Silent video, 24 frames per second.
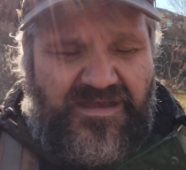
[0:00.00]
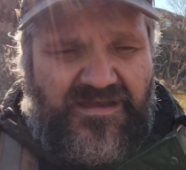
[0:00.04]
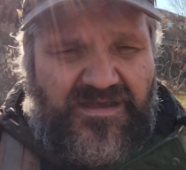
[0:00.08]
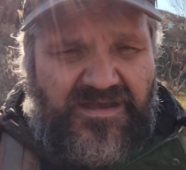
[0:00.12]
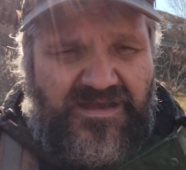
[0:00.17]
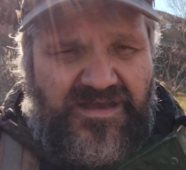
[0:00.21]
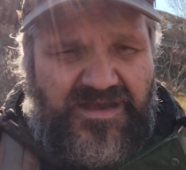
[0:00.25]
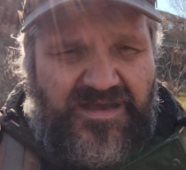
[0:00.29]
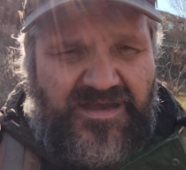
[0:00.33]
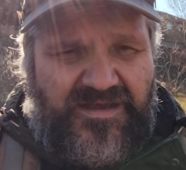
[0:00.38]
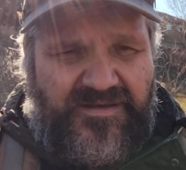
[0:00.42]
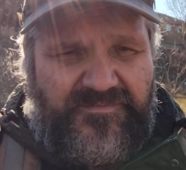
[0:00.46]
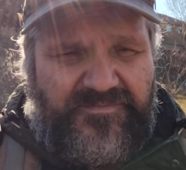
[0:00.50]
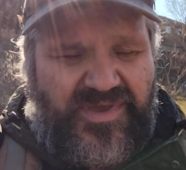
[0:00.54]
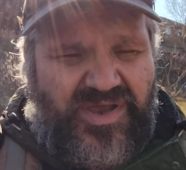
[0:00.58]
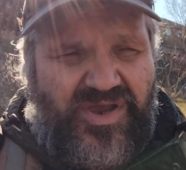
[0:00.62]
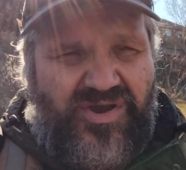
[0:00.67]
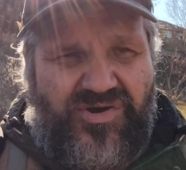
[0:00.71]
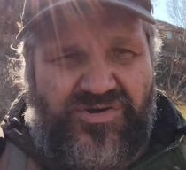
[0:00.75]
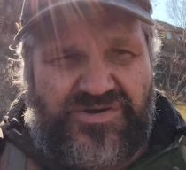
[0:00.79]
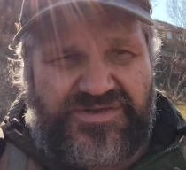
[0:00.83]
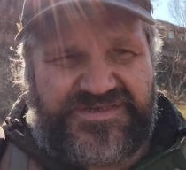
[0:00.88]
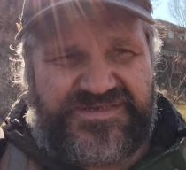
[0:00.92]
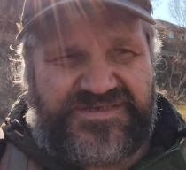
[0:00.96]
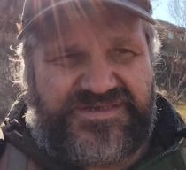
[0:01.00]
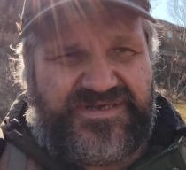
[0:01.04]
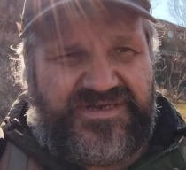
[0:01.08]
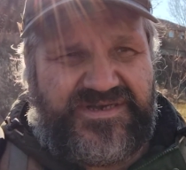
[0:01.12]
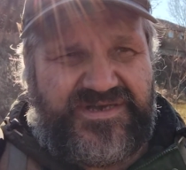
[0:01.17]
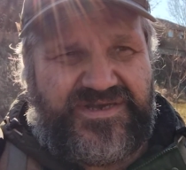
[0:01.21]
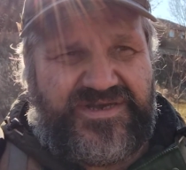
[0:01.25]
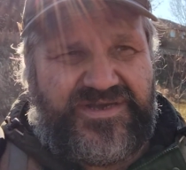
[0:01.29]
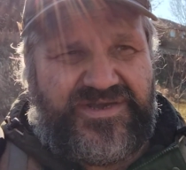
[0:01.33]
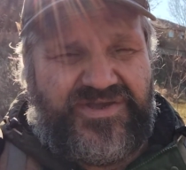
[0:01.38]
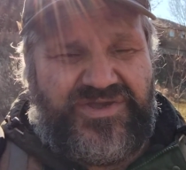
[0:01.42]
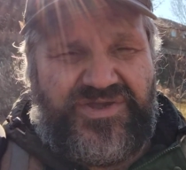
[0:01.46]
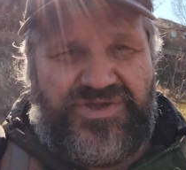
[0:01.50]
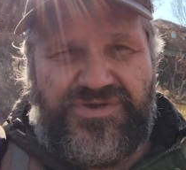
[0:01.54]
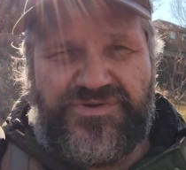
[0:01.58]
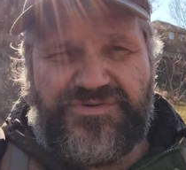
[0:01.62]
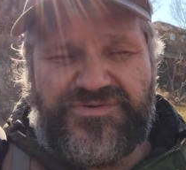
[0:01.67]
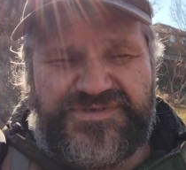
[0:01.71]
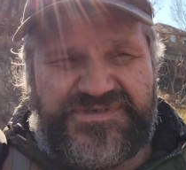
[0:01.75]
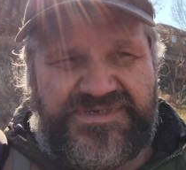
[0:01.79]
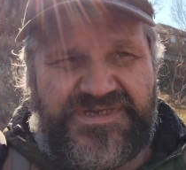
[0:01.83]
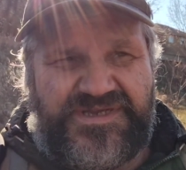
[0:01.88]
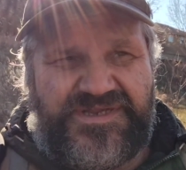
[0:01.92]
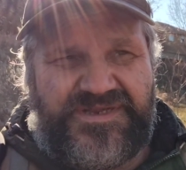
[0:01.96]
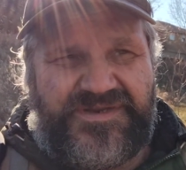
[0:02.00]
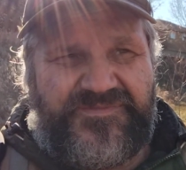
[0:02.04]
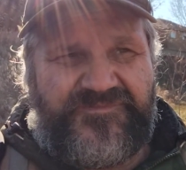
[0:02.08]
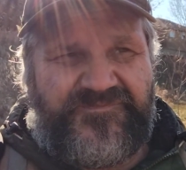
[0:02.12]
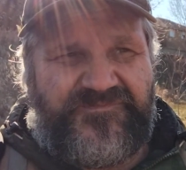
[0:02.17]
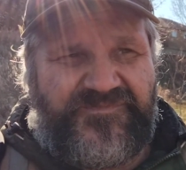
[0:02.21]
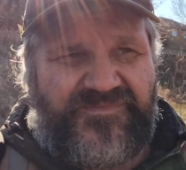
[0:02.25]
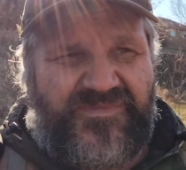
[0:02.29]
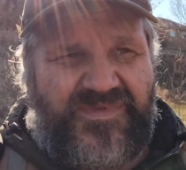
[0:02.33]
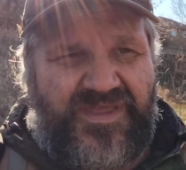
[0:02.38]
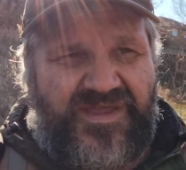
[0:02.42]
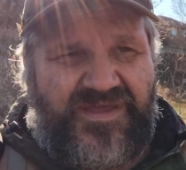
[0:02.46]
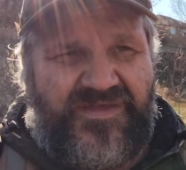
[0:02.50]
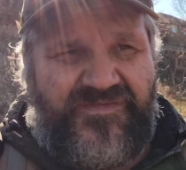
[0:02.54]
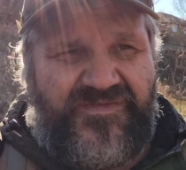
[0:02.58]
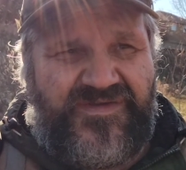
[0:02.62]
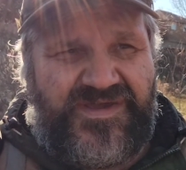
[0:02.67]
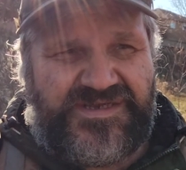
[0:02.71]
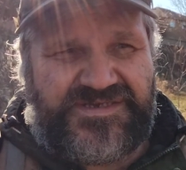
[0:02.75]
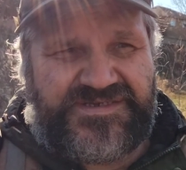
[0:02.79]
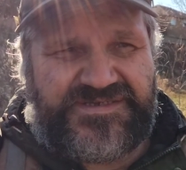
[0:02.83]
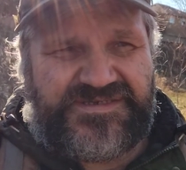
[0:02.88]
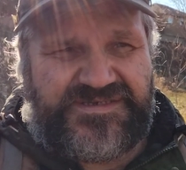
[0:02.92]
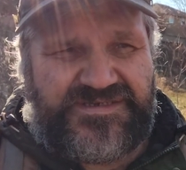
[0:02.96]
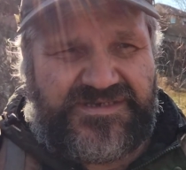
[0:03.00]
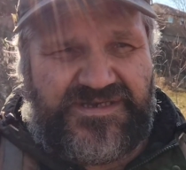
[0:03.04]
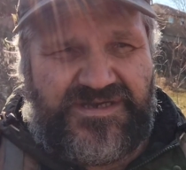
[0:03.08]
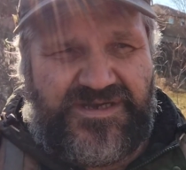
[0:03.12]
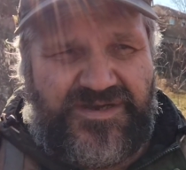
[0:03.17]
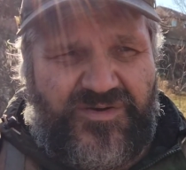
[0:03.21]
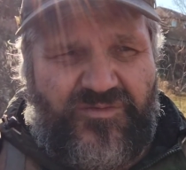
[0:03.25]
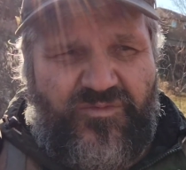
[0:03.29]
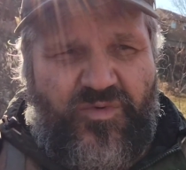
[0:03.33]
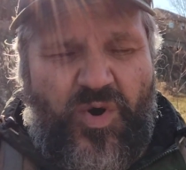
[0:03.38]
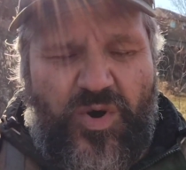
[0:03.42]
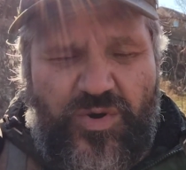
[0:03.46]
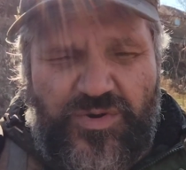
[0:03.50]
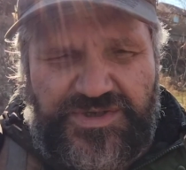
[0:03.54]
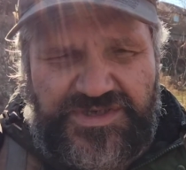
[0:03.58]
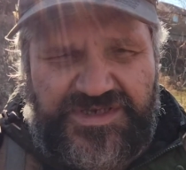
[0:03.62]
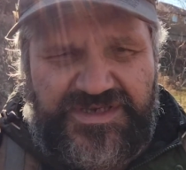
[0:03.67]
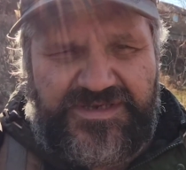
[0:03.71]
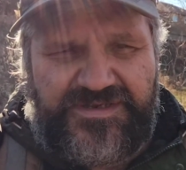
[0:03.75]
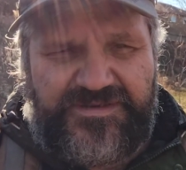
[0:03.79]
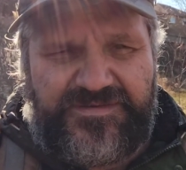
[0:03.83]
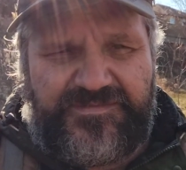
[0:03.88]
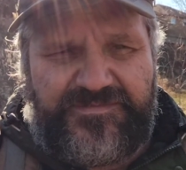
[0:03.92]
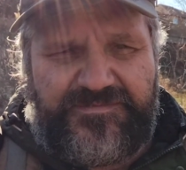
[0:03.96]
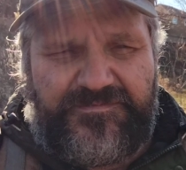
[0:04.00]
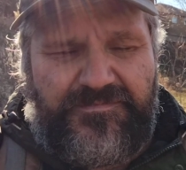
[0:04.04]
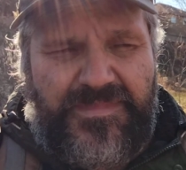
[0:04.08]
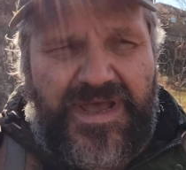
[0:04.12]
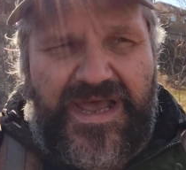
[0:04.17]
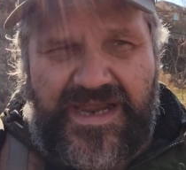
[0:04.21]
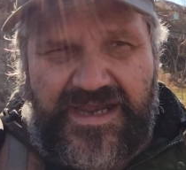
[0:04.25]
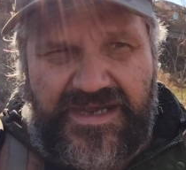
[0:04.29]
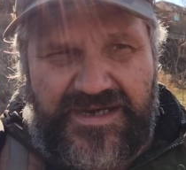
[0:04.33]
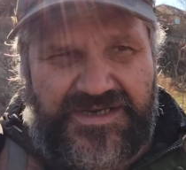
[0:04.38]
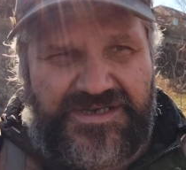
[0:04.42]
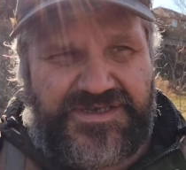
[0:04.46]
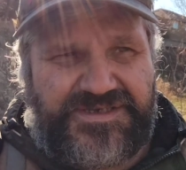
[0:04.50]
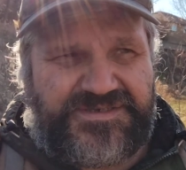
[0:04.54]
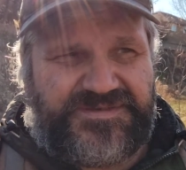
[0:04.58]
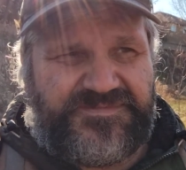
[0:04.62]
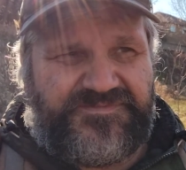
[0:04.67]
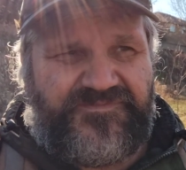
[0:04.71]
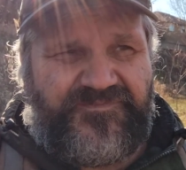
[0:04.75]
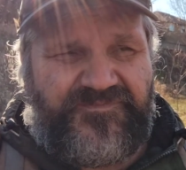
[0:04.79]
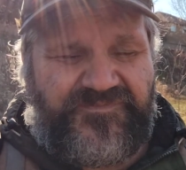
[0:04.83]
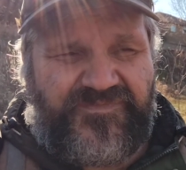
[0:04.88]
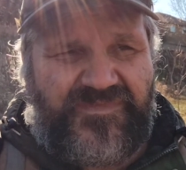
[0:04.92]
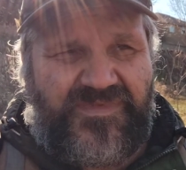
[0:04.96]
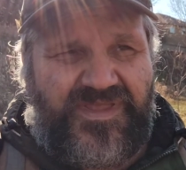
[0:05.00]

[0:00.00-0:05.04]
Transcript: uh, because using this uh, voting mechanism